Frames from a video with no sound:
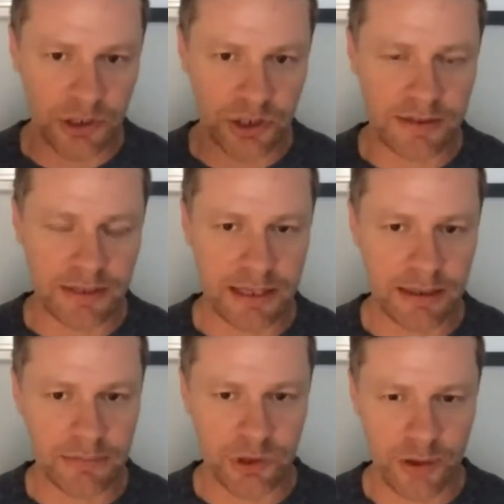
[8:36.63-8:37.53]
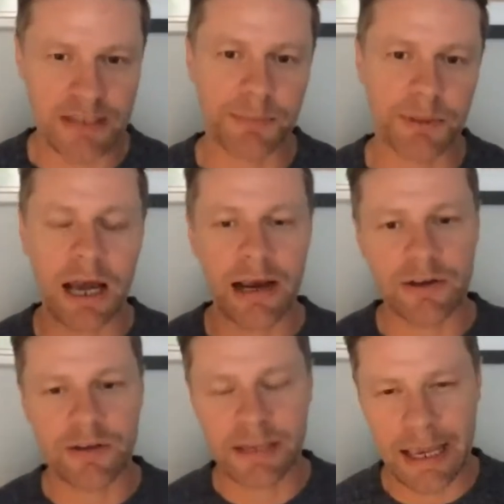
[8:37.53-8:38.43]
which is the trade
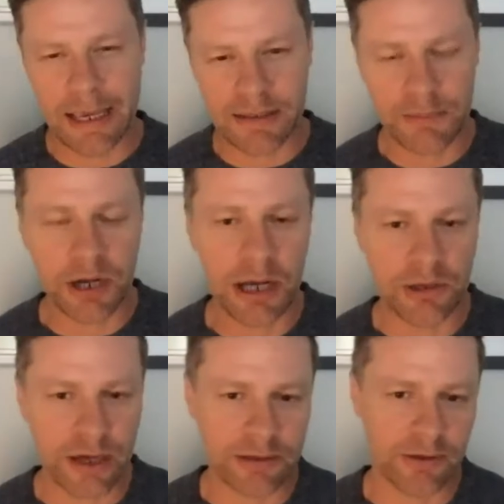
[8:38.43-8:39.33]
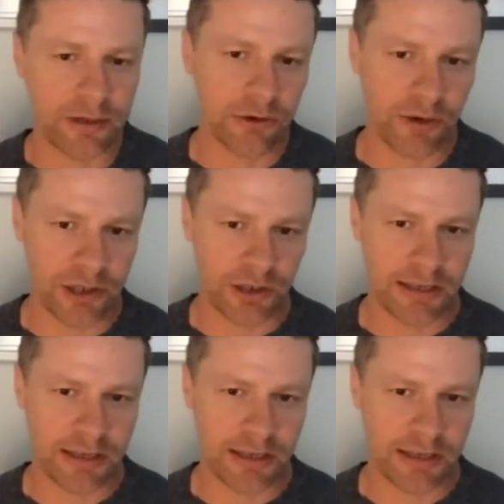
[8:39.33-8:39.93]
suppliers and subcontractor integration.